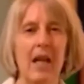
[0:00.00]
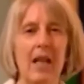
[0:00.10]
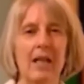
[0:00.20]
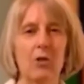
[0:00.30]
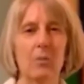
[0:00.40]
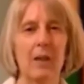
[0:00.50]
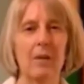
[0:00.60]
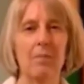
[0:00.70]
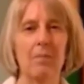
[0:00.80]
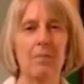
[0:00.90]
a little
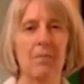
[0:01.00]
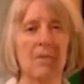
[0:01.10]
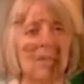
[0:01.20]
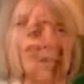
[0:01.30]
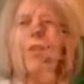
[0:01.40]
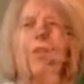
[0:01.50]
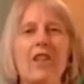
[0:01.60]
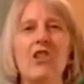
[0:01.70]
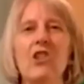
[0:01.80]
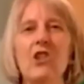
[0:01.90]
bit.
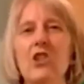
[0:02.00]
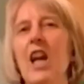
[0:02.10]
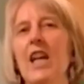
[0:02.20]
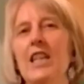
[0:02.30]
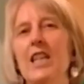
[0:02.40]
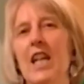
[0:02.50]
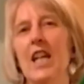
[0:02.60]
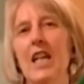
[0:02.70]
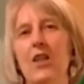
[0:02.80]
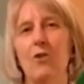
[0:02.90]
Thrust is created
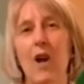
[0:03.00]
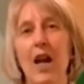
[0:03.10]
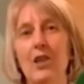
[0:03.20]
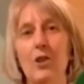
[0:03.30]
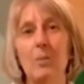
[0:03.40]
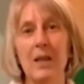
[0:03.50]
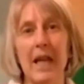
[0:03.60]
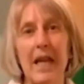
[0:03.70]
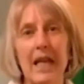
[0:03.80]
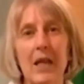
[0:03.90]
in a rocket or
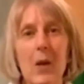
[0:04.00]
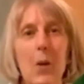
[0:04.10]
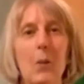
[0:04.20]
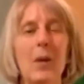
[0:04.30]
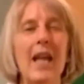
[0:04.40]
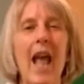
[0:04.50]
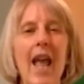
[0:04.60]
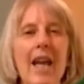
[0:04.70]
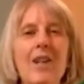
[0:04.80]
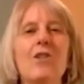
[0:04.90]
plane when
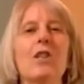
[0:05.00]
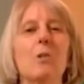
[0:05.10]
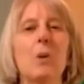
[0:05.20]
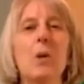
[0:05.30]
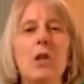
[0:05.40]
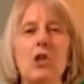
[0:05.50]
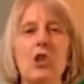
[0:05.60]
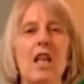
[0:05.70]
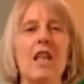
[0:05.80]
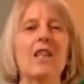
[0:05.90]
air is
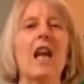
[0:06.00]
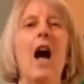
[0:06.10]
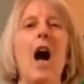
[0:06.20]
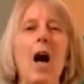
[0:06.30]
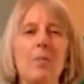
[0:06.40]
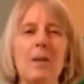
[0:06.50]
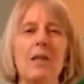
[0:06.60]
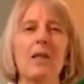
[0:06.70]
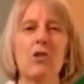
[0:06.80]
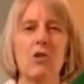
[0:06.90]
pushed in the
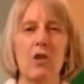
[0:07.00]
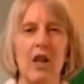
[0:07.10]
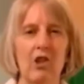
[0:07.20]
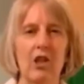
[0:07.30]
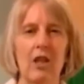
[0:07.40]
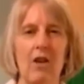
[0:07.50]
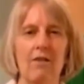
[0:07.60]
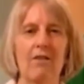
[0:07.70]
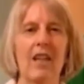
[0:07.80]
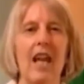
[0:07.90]
opposite direction
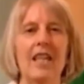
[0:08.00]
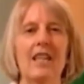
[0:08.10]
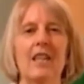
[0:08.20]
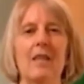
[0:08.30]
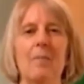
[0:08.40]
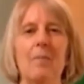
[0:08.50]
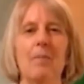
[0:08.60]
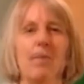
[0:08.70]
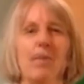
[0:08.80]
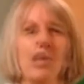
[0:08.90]
of flight.
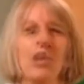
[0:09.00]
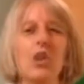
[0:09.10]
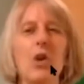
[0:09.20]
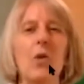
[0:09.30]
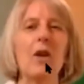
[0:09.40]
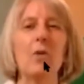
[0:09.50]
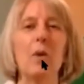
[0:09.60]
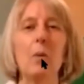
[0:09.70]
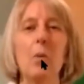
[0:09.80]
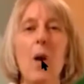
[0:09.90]
So if
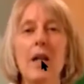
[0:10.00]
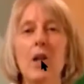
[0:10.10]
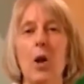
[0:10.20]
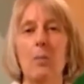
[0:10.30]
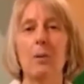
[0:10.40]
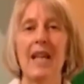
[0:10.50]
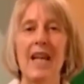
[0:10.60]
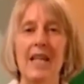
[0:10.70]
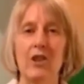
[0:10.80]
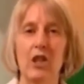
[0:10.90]
we want our
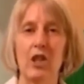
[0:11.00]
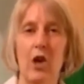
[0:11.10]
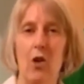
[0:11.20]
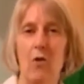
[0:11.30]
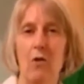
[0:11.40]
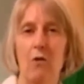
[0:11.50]
plane to go